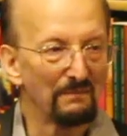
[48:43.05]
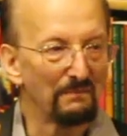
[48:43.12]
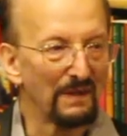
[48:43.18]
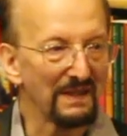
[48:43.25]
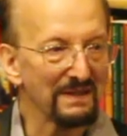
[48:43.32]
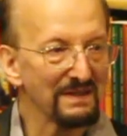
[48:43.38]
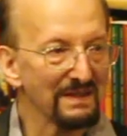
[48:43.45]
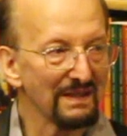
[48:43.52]

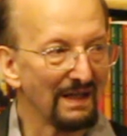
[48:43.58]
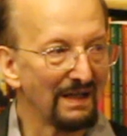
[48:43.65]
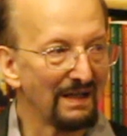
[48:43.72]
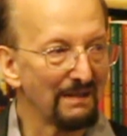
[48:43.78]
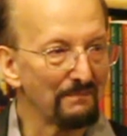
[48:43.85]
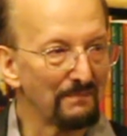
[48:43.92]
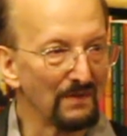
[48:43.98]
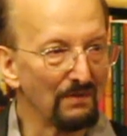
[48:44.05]
But
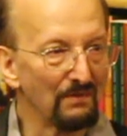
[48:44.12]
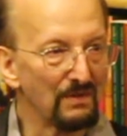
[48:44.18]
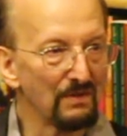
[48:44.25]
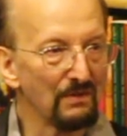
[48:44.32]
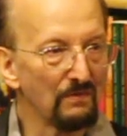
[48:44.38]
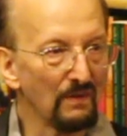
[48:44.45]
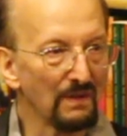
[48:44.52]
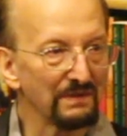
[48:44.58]
you
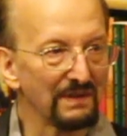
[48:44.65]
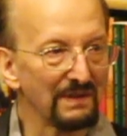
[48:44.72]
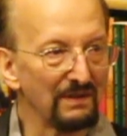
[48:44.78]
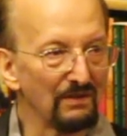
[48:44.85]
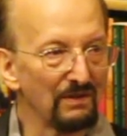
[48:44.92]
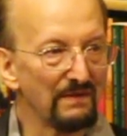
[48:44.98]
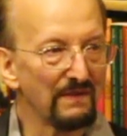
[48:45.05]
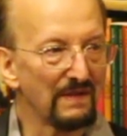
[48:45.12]
do what the
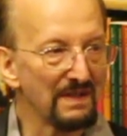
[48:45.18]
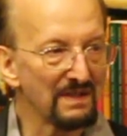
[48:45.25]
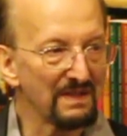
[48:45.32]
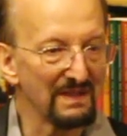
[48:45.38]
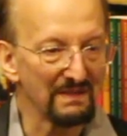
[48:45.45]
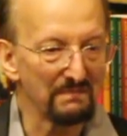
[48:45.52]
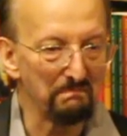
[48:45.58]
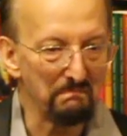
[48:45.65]

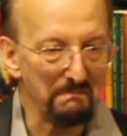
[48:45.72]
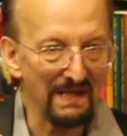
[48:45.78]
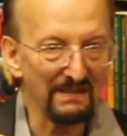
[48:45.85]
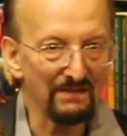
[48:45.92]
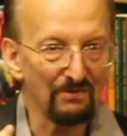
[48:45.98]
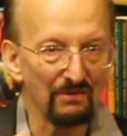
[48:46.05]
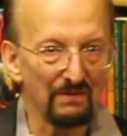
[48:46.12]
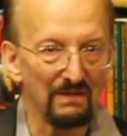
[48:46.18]
universe has
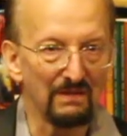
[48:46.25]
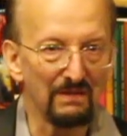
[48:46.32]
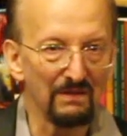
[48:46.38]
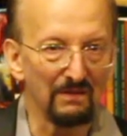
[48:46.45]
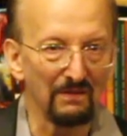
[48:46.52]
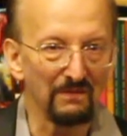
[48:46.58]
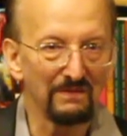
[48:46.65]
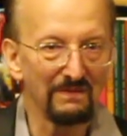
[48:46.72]
meant you to do.